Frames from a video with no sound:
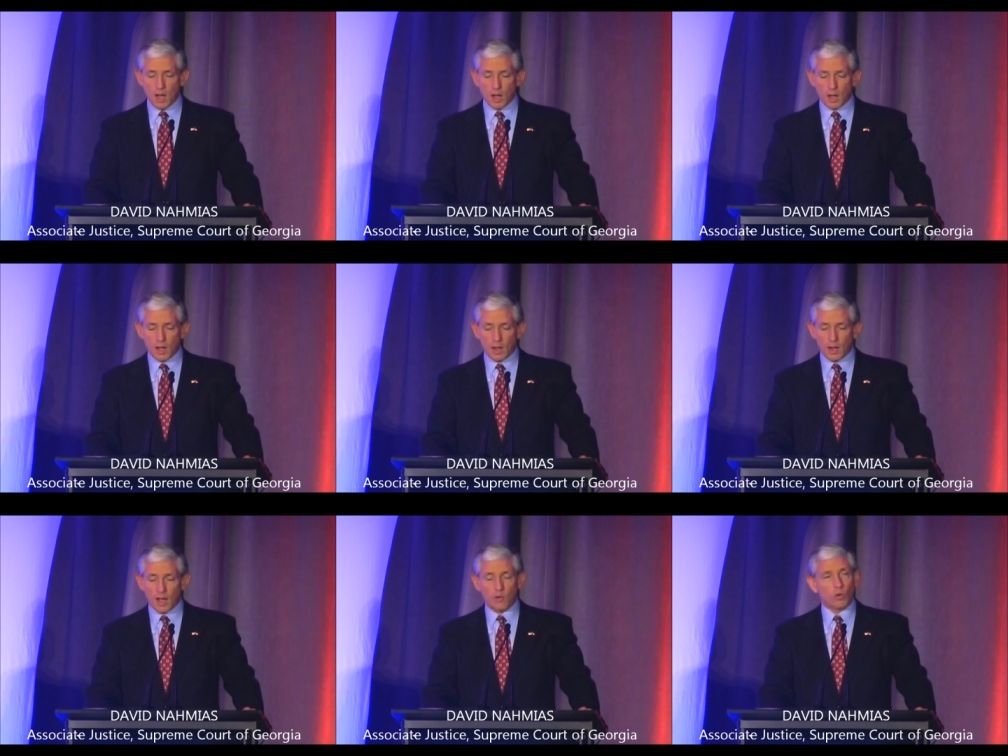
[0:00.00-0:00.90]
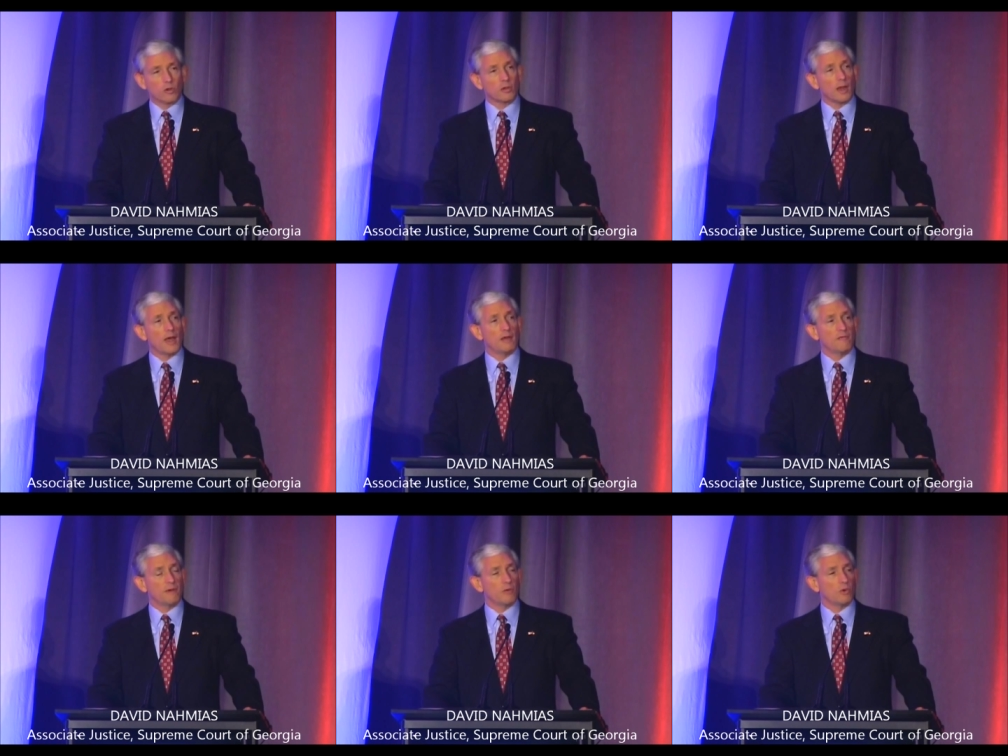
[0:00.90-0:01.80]
Uh, and I'd worked a lot in
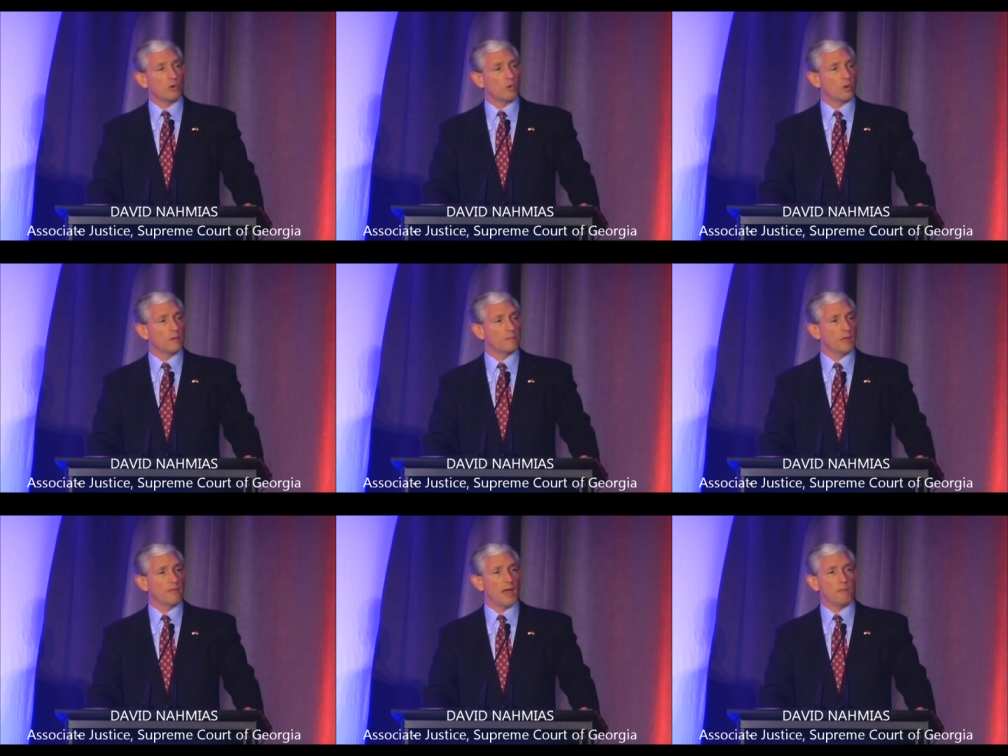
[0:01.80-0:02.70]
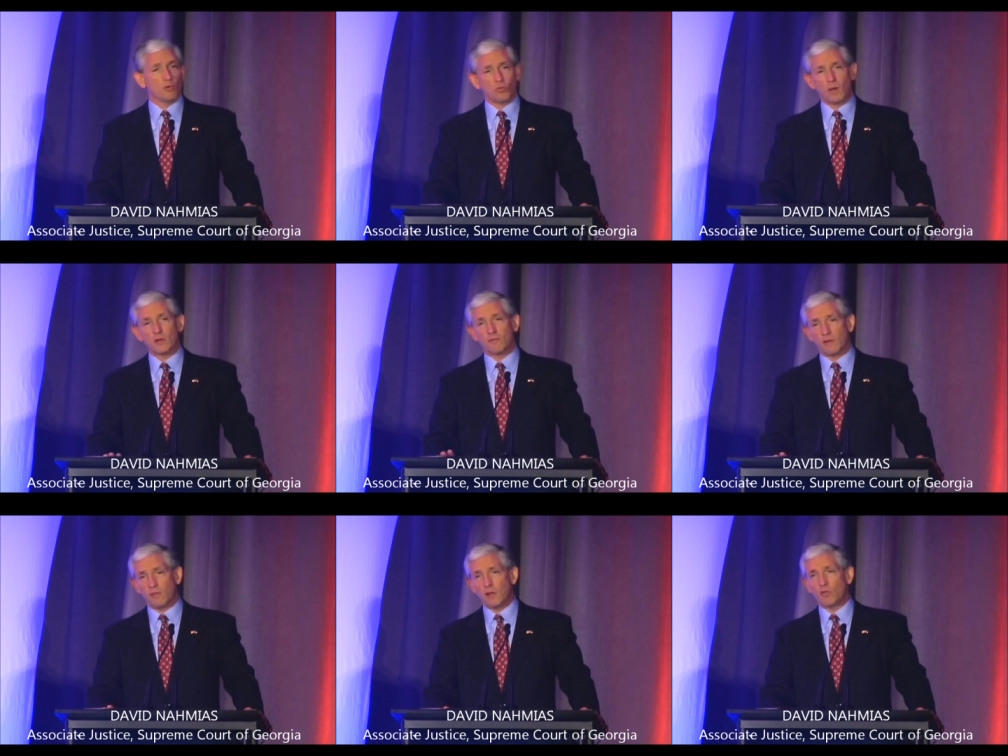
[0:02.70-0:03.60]
federal court. And that perspective, I
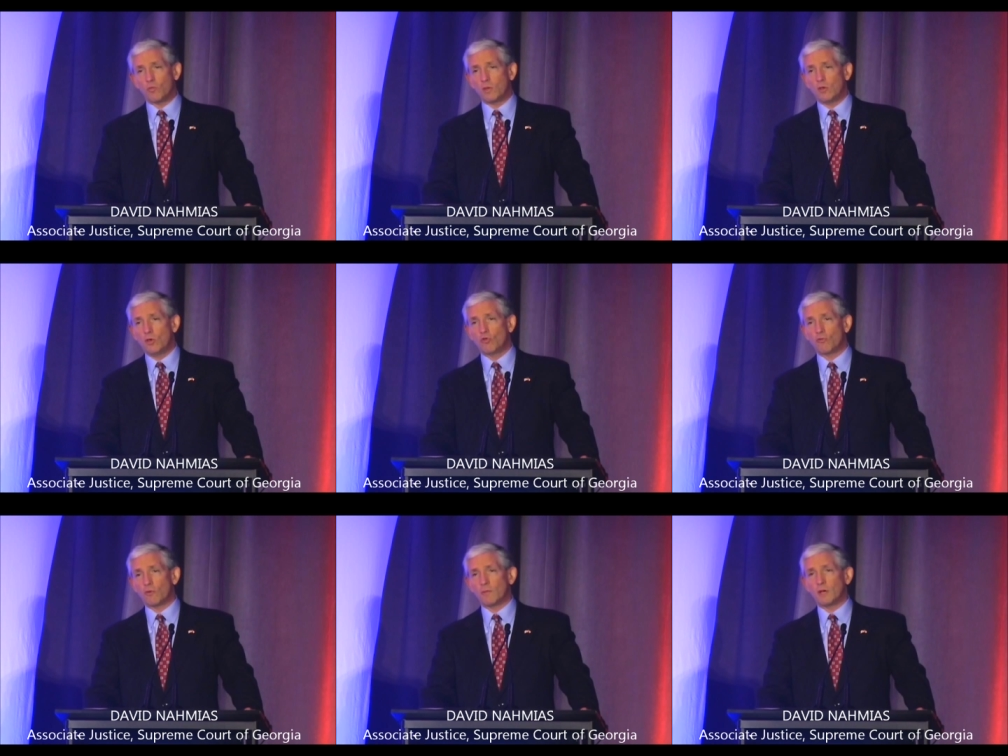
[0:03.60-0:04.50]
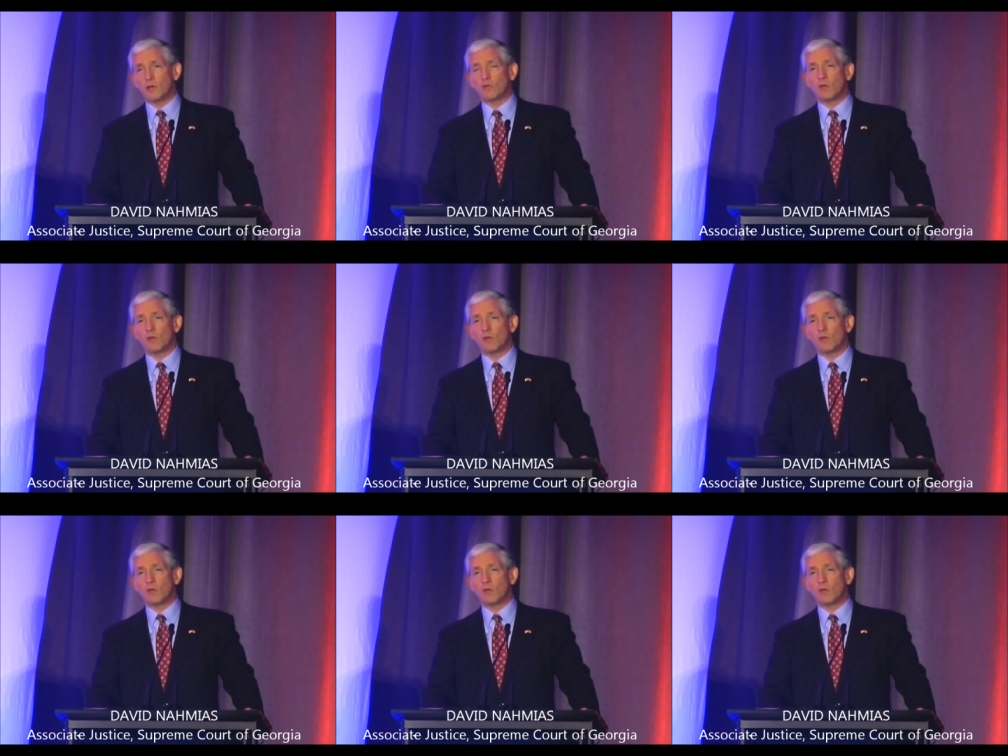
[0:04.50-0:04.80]
think, has been useful because